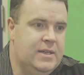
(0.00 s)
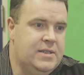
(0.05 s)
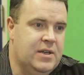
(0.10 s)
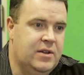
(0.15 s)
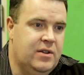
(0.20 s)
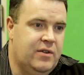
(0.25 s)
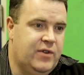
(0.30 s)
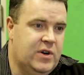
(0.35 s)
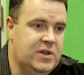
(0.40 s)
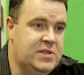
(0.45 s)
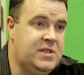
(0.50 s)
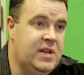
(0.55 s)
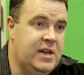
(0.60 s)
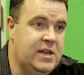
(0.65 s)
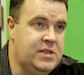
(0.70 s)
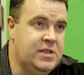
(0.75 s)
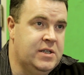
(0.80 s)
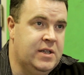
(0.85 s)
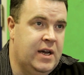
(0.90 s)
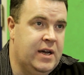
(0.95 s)
So the first
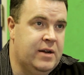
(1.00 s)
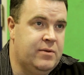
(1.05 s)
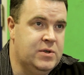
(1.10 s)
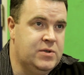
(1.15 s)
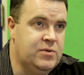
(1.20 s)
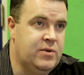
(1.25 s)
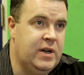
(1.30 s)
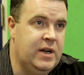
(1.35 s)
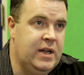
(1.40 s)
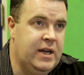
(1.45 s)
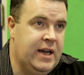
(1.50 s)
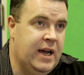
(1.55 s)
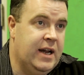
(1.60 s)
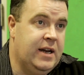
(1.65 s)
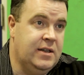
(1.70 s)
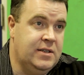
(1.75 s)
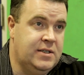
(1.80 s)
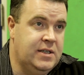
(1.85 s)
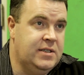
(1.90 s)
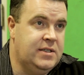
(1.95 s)
stage in that was really
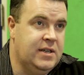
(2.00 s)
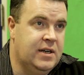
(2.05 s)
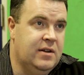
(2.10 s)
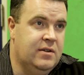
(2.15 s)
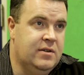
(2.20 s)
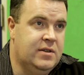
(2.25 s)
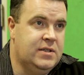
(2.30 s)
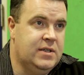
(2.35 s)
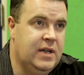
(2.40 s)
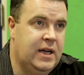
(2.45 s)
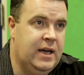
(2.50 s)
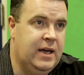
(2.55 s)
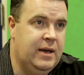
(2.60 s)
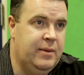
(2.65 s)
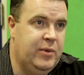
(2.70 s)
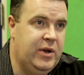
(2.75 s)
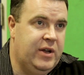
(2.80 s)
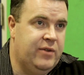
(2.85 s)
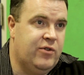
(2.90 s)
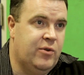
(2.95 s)
getting detailed
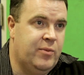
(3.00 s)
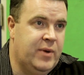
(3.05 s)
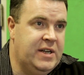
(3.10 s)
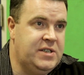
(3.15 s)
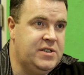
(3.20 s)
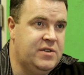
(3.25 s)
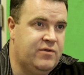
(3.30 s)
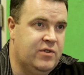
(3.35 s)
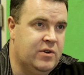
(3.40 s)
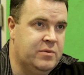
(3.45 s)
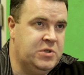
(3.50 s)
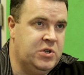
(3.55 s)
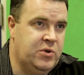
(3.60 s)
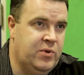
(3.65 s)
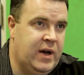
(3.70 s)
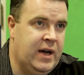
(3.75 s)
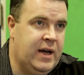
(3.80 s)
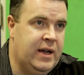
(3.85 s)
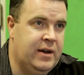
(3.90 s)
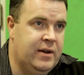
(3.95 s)
um, information from
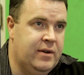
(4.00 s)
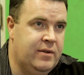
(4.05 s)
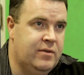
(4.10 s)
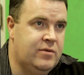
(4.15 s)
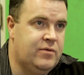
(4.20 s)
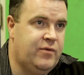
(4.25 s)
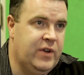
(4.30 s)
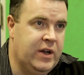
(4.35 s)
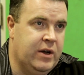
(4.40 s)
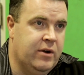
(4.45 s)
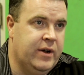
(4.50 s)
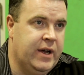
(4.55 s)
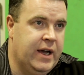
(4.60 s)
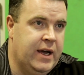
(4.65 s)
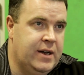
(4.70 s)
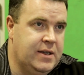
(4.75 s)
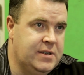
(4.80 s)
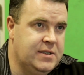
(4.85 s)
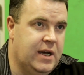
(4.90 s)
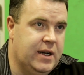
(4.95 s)
Joanne and figuring
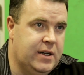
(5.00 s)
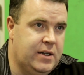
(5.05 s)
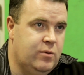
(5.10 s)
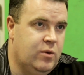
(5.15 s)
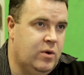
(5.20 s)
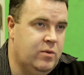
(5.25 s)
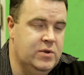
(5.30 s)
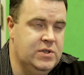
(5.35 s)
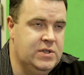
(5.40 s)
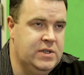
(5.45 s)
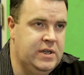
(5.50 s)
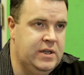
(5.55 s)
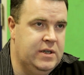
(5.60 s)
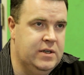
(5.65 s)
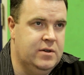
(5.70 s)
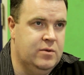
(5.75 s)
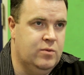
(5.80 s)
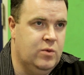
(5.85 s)
out exactly what was needed